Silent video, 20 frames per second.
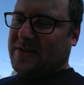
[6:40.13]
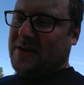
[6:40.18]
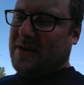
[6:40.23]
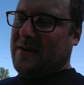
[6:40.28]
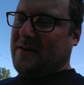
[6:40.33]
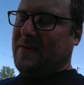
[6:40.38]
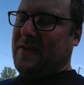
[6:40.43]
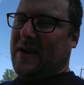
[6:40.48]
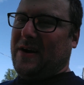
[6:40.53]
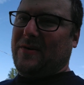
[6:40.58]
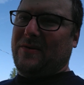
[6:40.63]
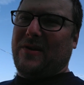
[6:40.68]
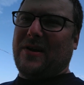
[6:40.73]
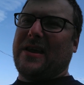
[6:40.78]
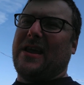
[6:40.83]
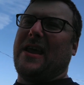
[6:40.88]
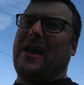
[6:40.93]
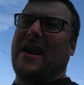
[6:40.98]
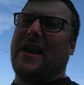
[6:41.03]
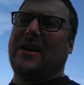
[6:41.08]
of you that are
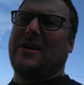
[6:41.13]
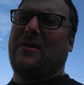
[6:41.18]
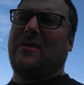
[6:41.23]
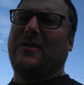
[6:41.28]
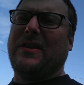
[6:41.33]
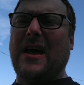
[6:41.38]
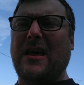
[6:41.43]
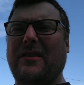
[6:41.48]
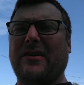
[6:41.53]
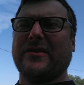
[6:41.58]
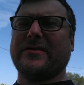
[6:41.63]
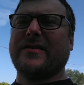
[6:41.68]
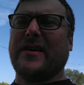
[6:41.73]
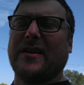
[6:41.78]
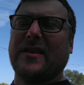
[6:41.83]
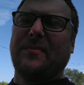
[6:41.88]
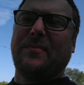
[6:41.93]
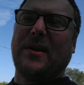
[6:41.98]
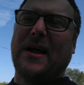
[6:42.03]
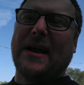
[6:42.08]
looking at it going, that looks
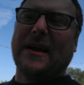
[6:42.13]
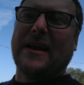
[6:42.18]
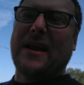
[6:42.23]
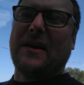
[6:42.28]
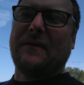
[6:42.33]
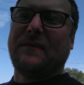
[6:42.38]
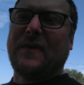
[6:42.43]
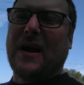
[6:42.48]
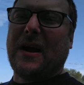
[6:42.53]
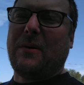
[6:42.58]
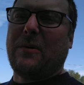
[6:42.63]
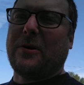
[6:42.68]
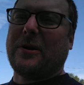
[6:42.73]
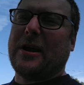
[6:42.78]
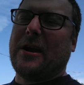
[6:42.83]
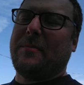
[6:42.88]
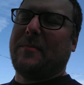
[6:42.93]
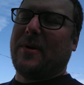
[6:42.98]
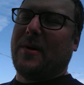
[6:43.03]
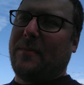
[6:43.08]
like the Black Cat firework
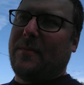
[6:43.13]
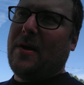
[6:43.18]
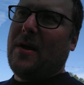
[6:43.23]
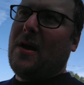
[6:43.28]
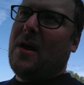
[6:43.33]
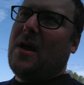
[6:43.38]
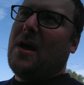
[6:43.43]
emblem.